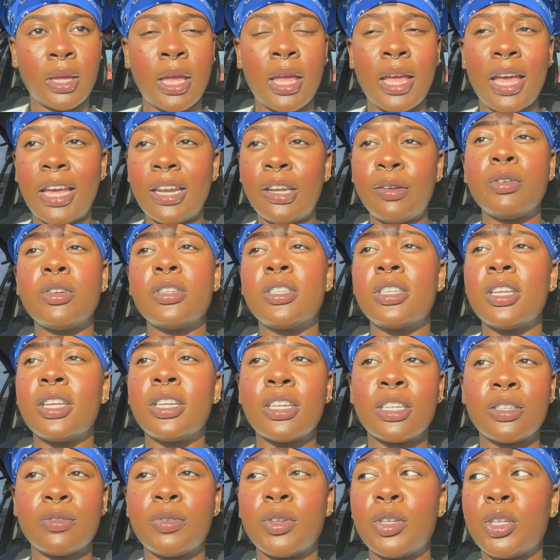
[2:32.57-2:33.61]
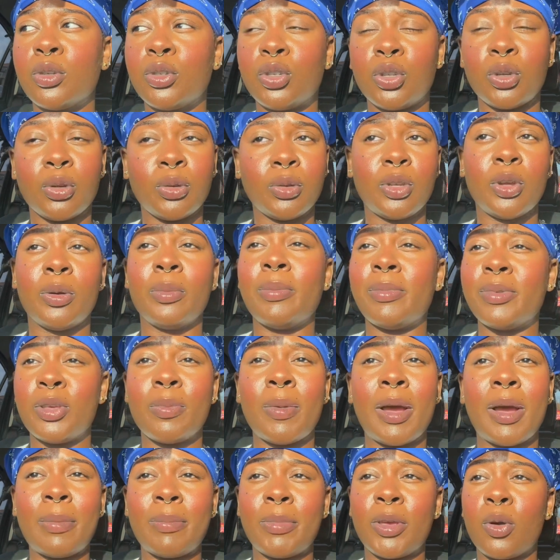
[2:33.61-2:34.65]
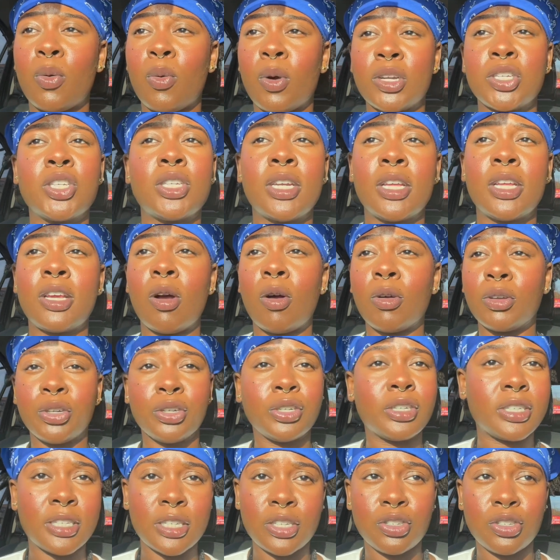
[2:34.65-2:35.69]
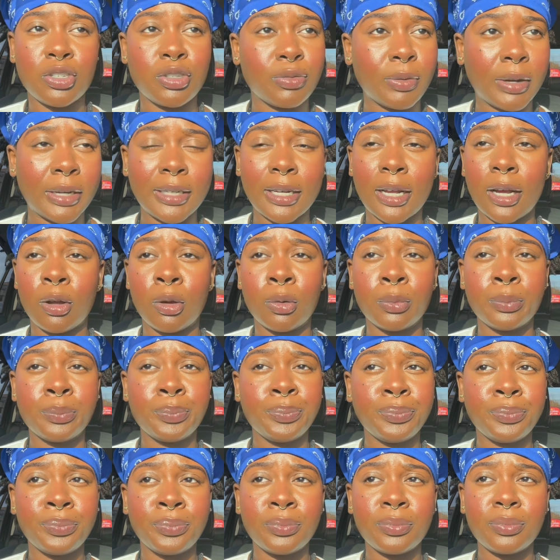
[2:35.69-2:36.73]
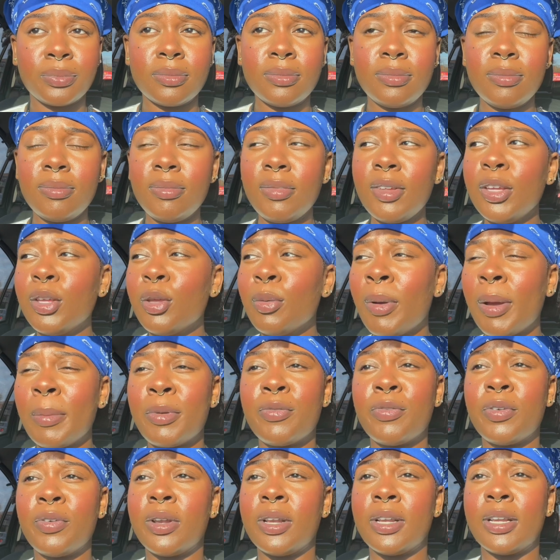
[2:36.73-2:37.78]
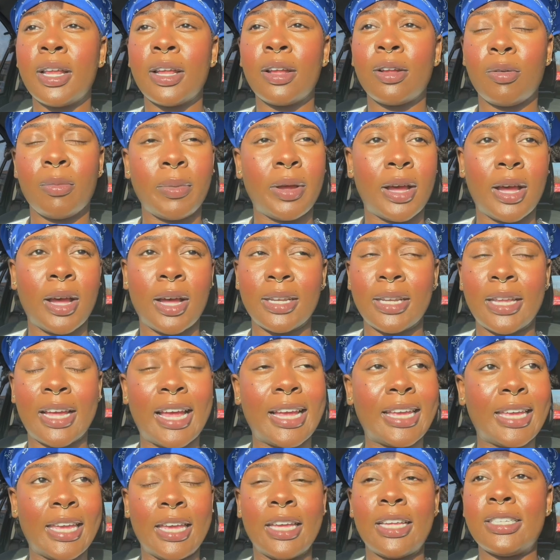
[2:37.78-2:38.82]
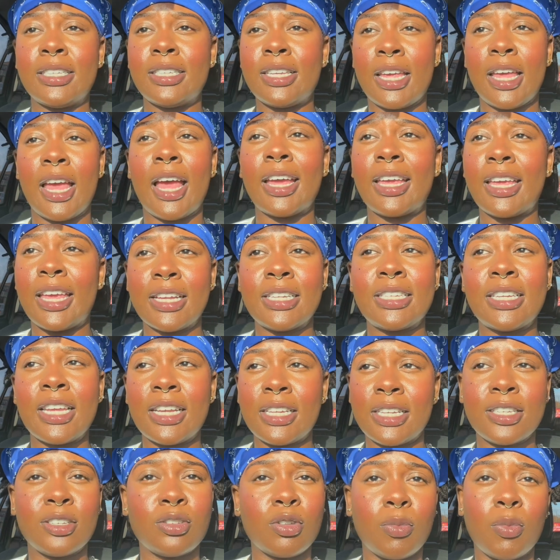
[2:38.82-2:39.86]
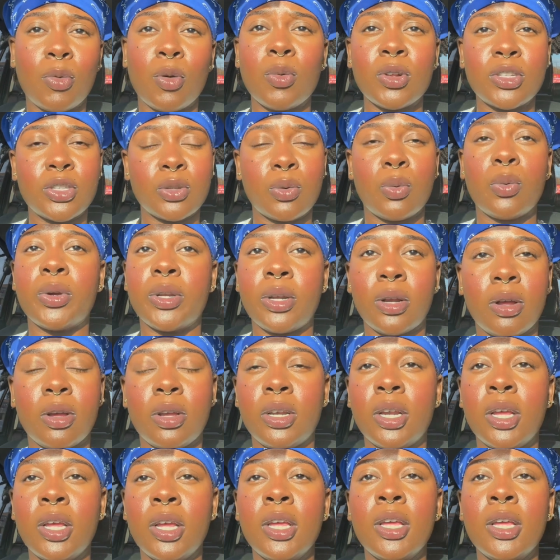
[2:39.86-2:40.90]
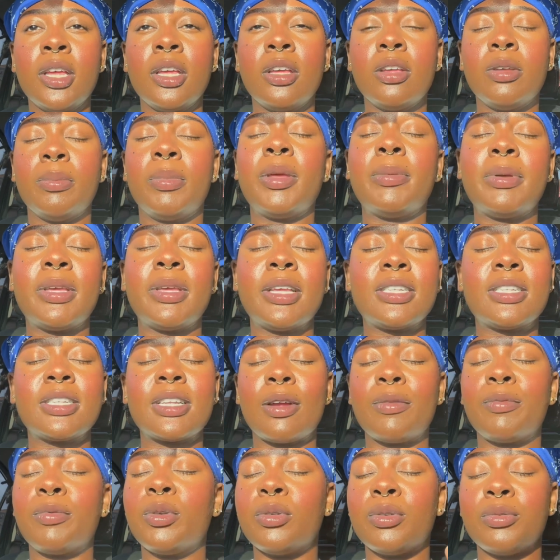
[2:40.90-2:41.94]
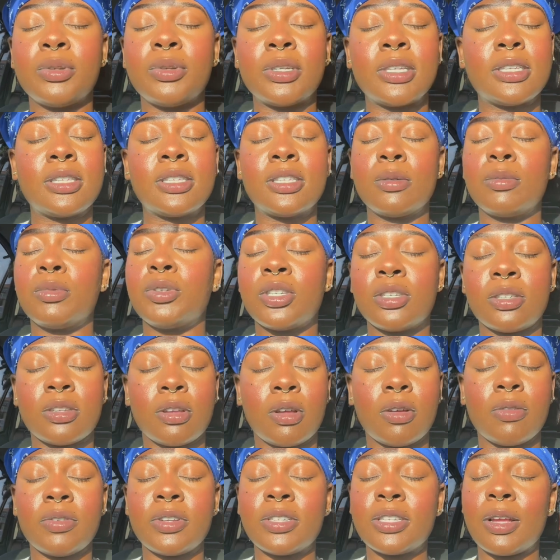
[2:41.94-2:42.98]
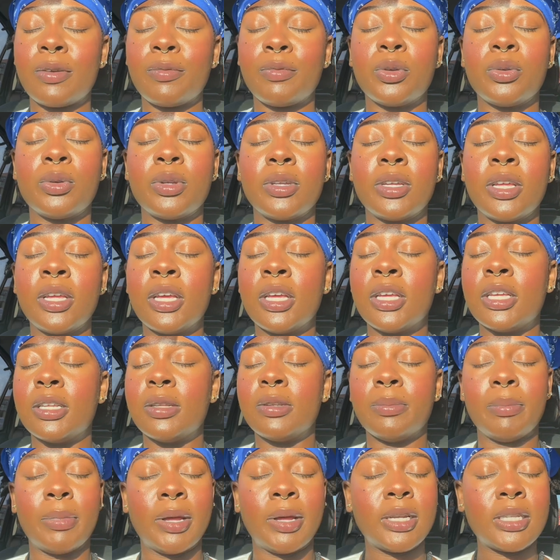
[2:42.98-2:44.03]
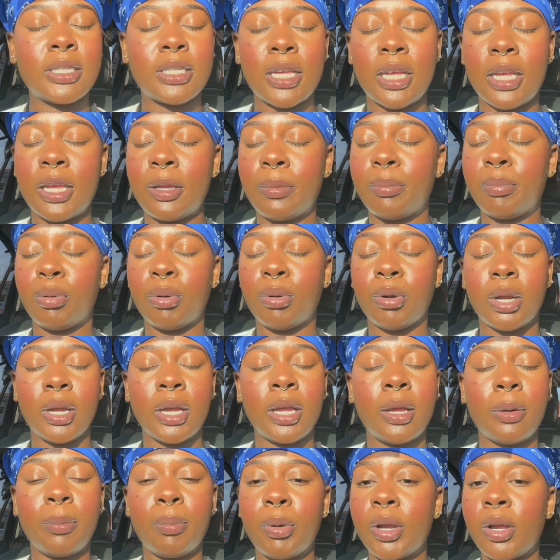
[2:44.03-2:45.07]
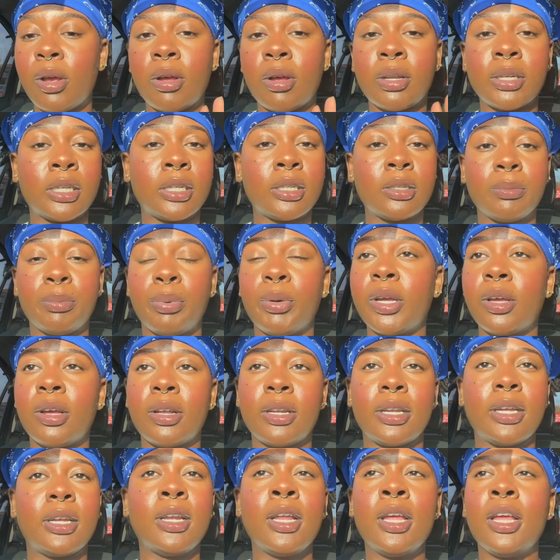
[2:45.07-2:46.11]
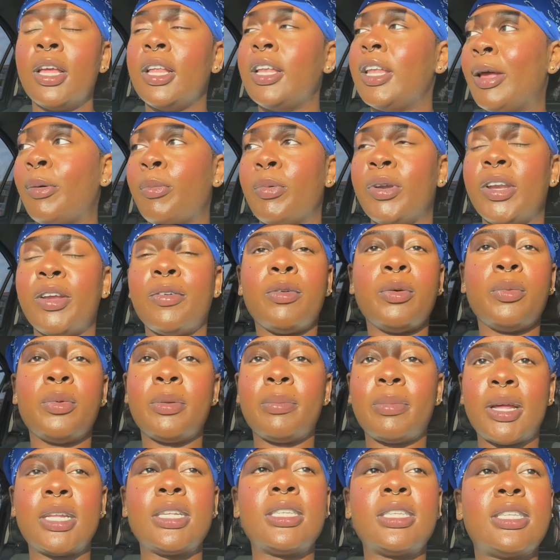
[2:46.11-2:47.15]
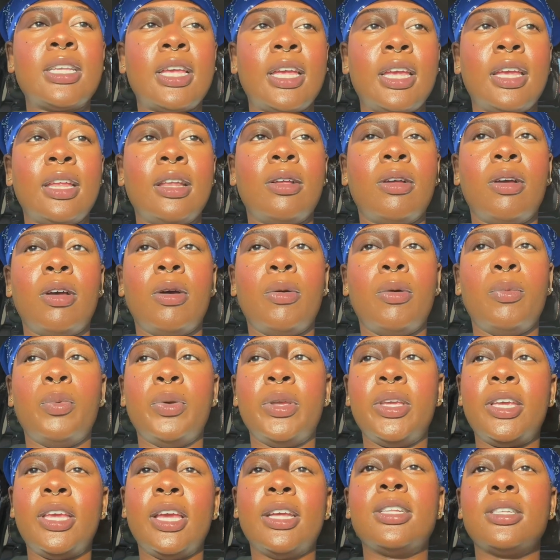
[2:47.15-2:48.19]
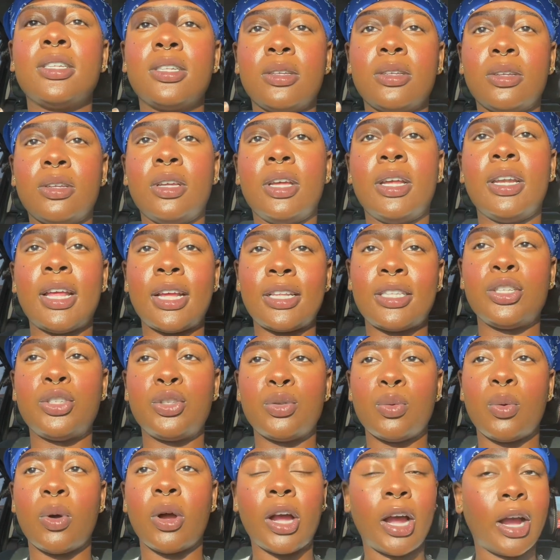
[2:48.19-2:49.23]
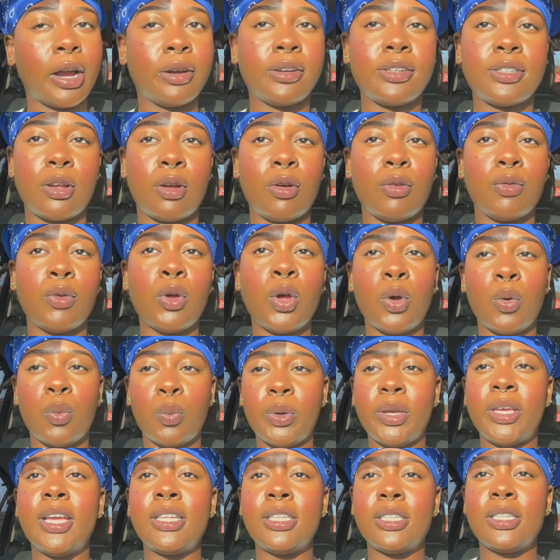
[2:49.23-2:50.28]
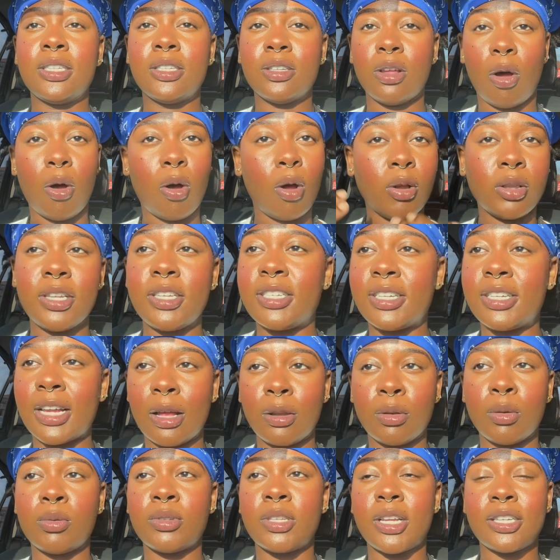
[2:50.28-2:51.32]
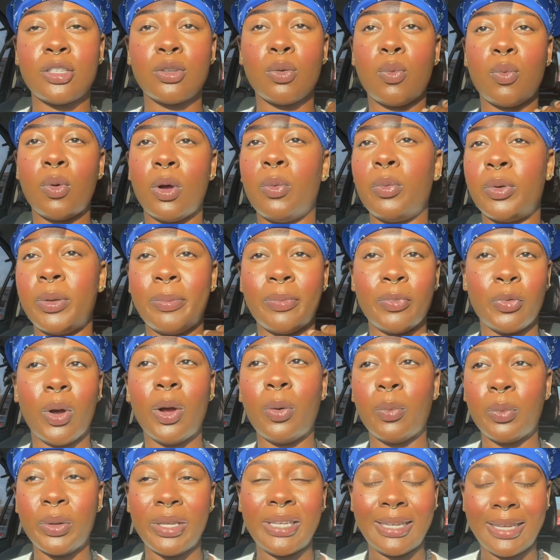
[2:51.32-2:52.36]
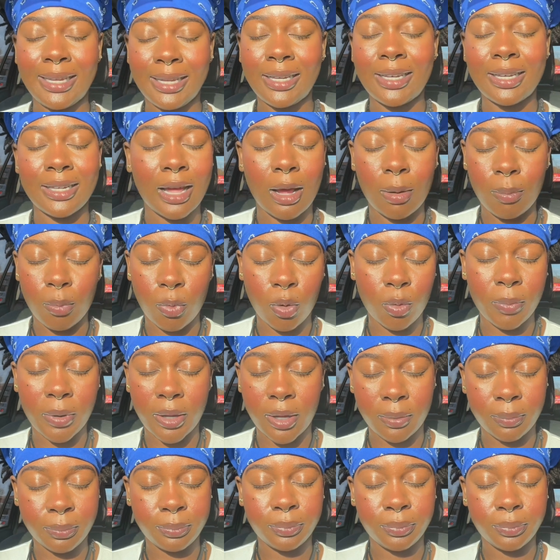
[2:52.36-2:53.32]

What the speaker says: And if you're seeing this video, you might be questioning all your decisions right now. You might be feeling like, oh my God, like I can't take this no more. What's going on? Baby, it's time for you to really sit with yourself. It's time for you to meditate, pray on it. Like, whenever we meditate, we get connected to our higher self. We get all these downloads as to what we need in that moment.